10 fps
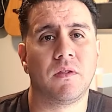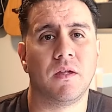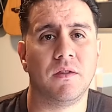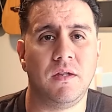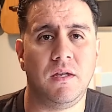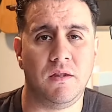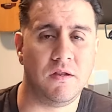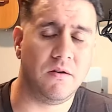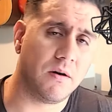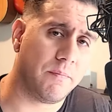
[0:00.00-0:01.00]
The,
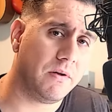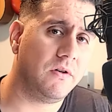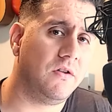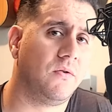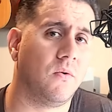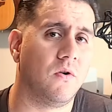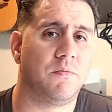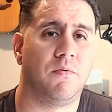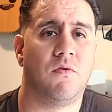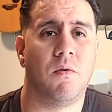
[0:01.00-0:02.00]
the ability scores
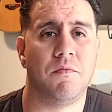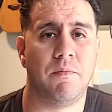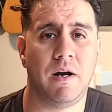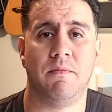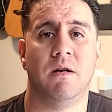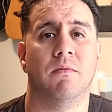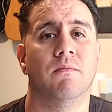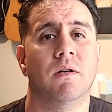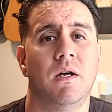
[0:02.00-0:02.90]
perform the bare minimum.